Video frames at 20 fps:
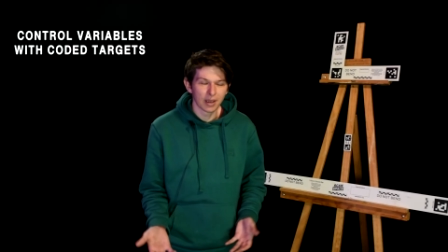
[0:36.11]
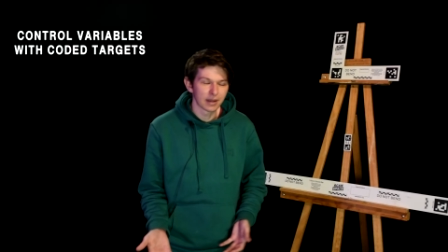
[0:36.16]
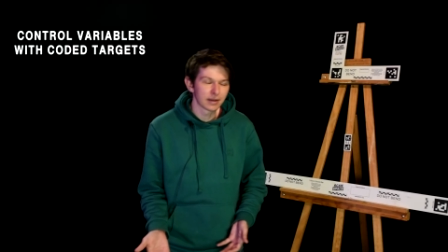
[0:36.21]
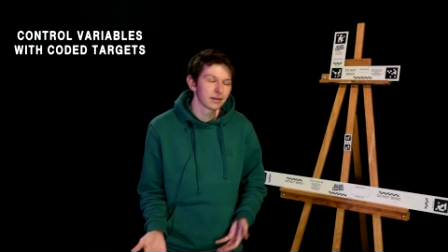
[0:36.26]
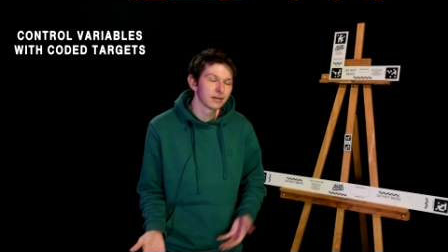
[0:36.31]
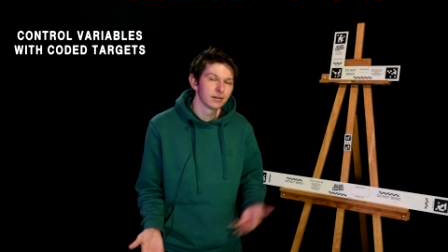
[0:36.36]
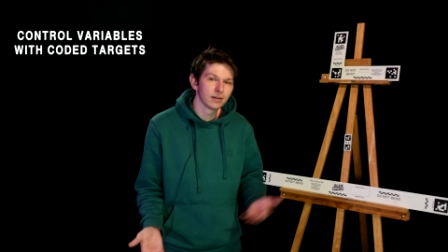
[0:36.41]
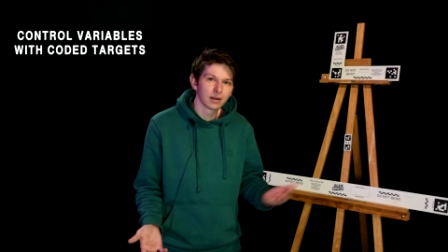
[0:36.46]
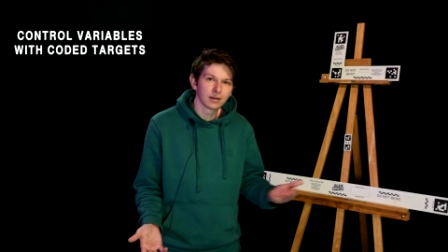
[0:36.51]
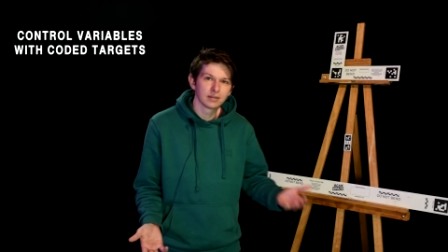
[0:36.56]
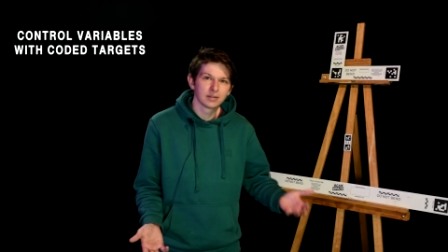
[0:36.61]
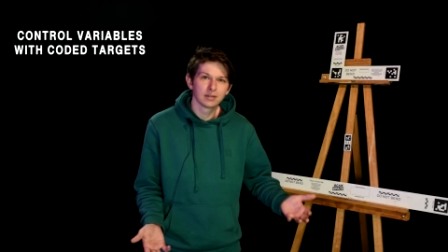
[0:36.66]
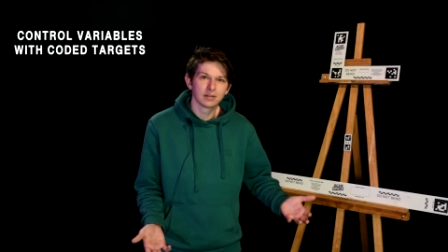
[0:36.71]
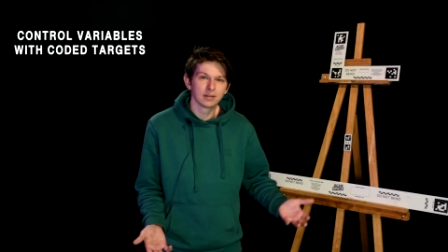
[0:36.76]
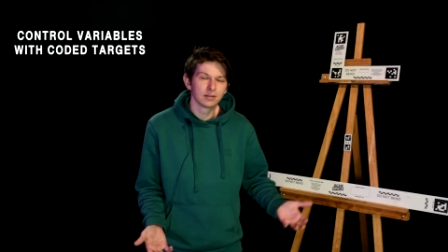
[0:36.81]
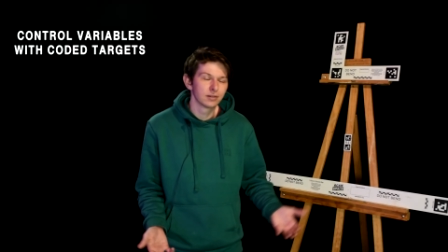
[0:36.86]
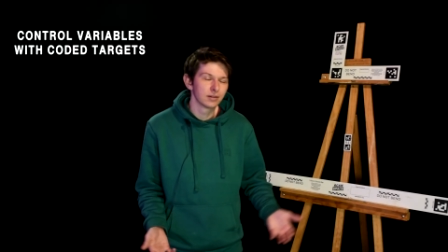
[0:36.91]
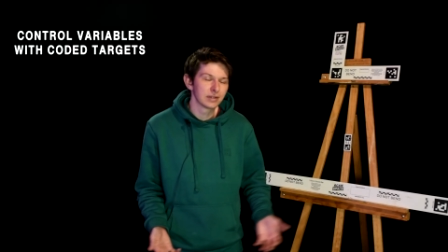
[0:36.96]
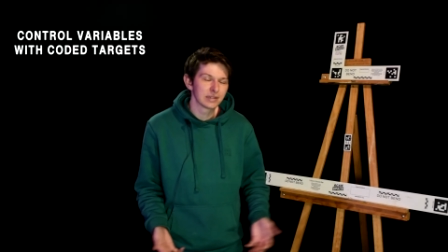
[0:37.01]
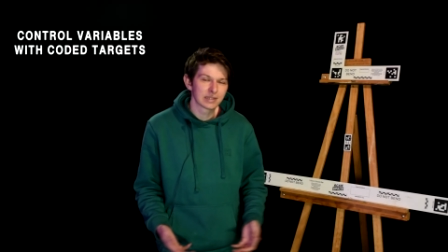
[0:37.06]
at a 90
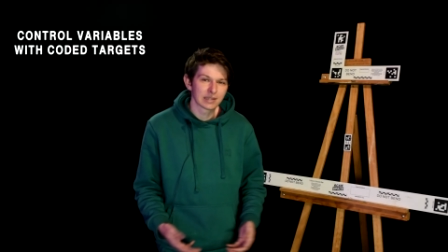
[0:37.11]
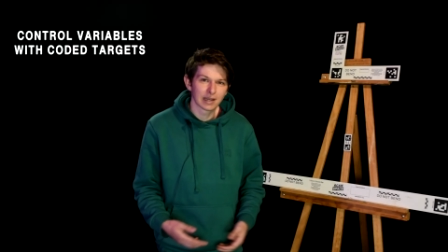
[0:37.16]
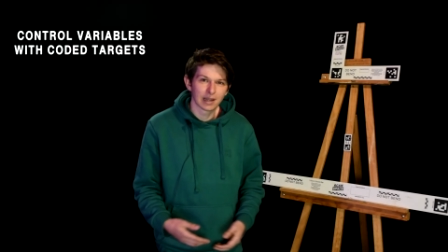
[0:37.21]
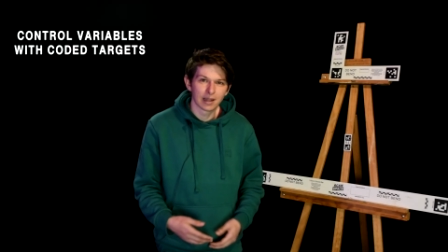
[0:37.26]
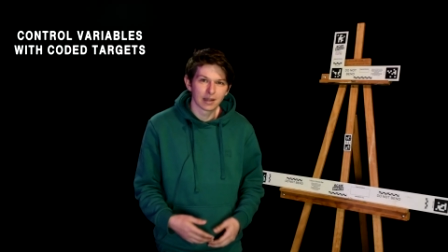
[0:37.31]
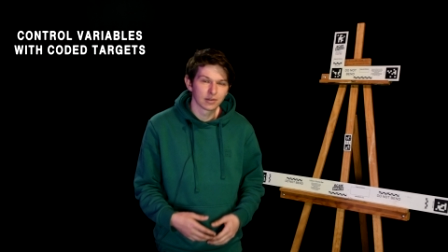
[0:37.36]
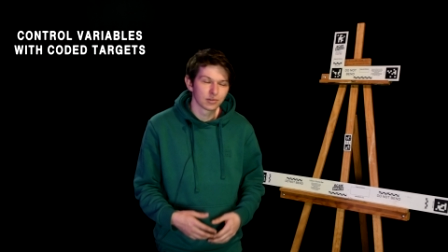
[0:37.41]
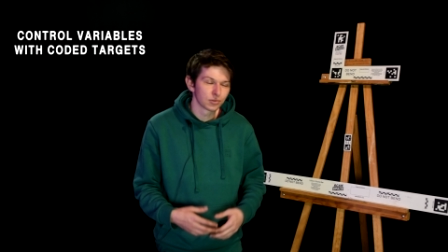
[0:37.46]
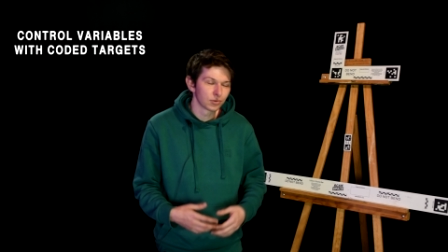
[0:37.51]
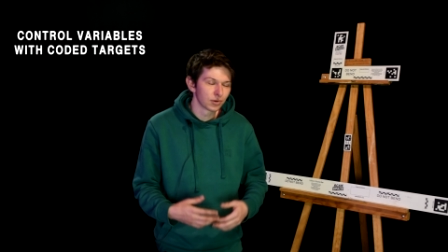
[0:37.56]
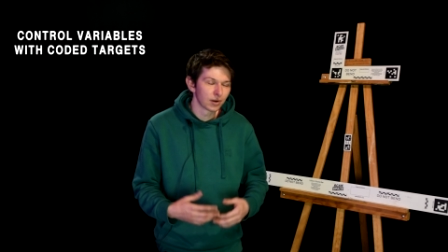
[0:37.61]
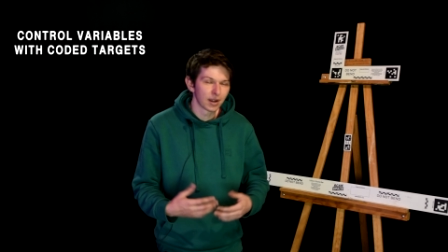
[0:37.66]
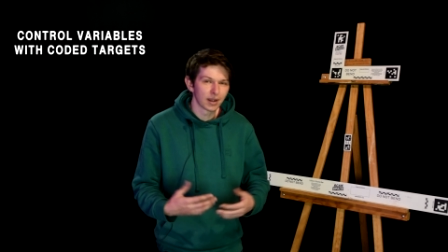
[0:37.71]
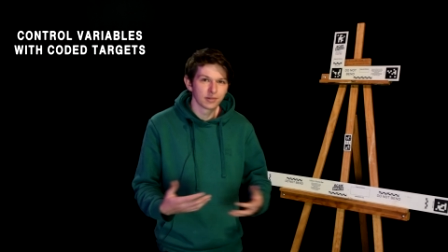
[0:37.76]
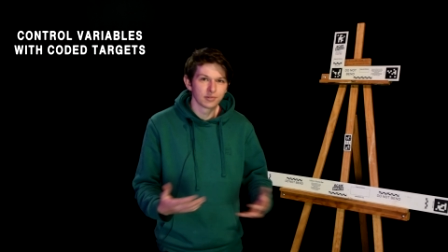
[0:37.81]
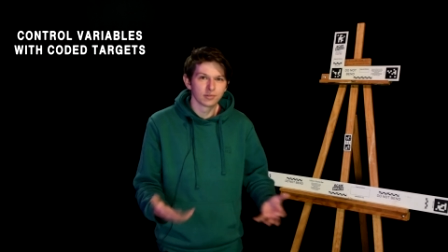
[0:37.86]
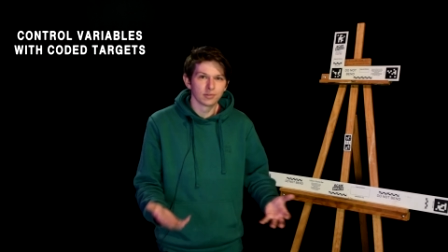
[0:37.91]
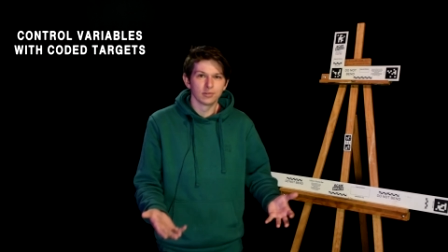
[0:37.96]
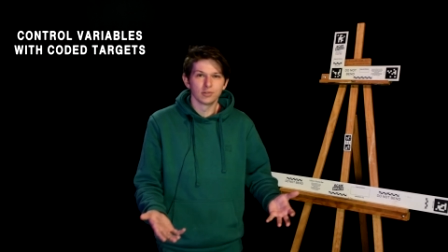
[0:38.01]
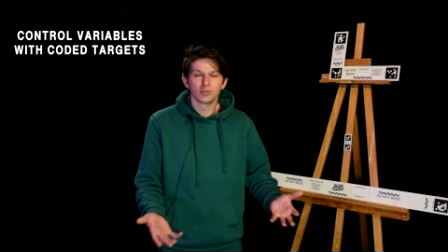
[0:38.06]
degree slant or
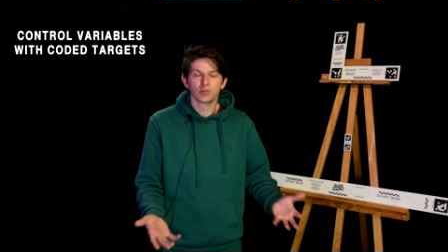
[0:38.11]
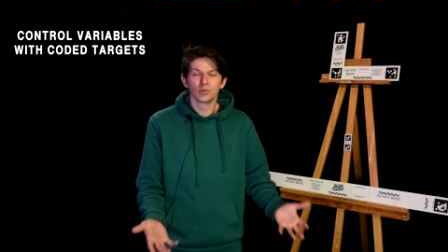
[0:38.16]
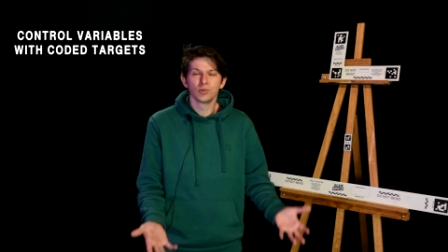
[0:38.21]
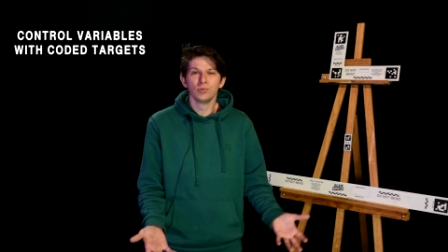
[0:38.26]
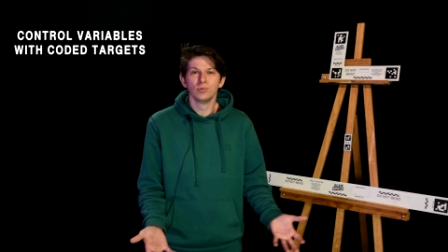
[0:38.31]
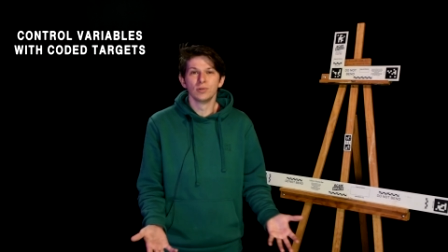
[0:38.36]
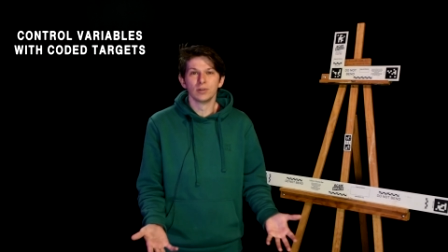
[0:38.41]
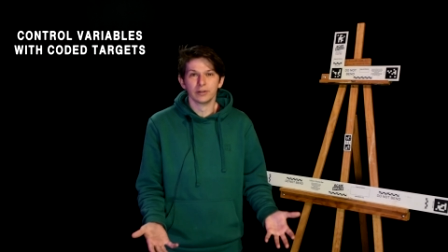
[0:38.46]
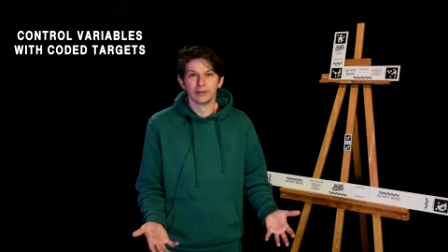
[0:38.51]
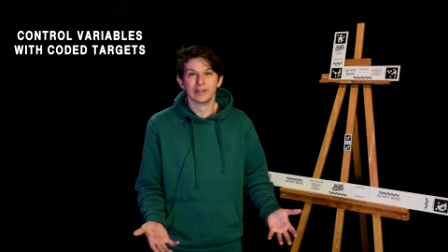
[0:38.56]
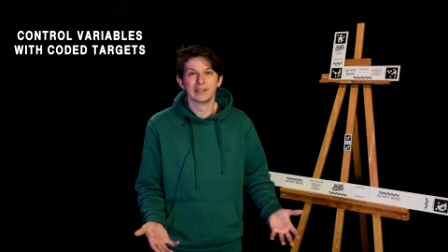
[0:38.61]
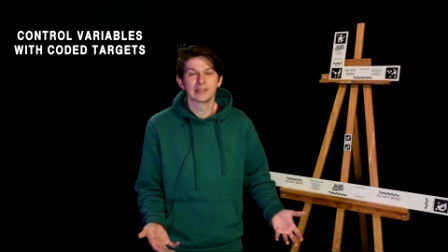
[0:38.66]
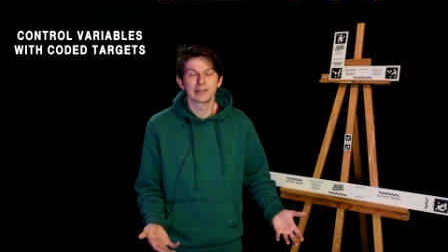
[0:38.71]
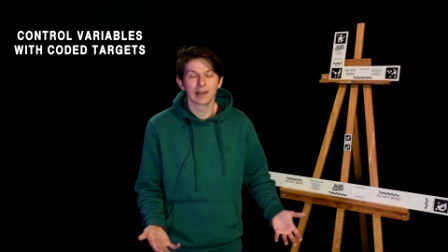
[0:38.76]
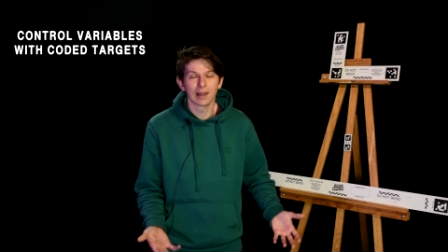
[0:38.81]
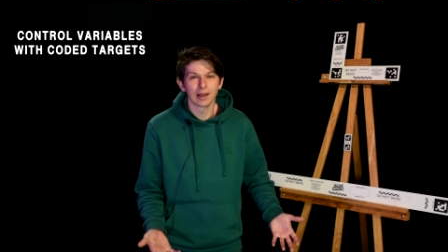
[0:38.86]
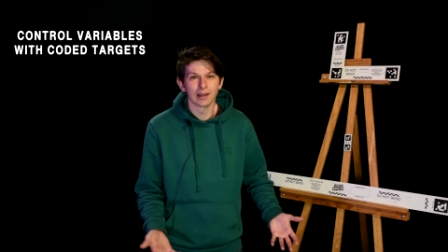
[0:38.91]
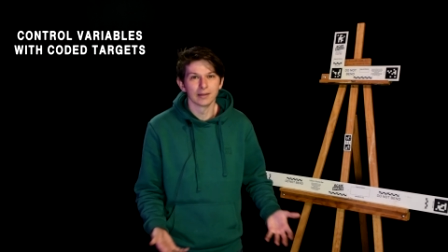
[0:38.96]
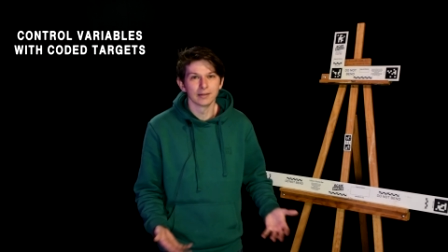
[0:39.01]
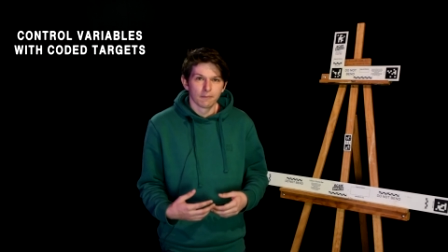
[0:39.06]
102 degree
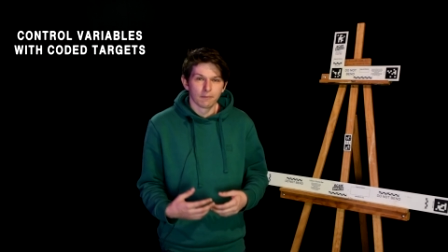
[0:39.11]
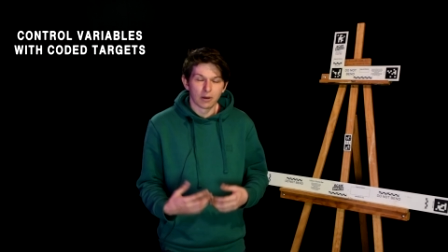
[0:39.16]
slant.